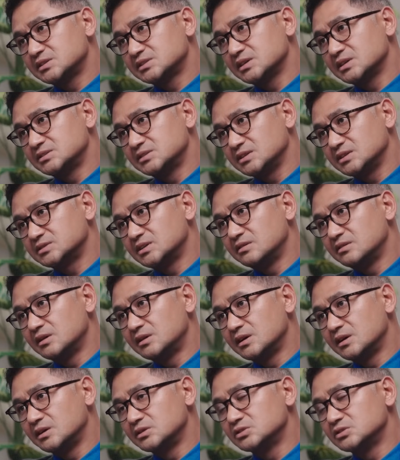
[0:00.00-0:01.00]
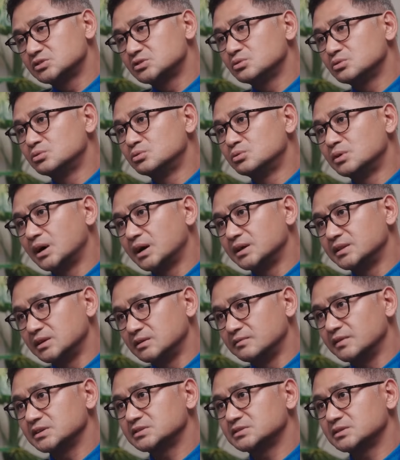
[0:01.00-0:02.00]
risk adjusted returns to
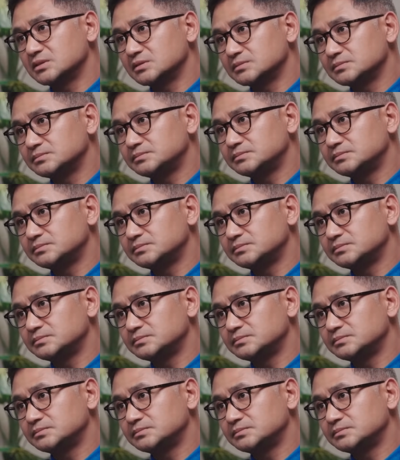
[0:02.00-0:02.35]
the investor.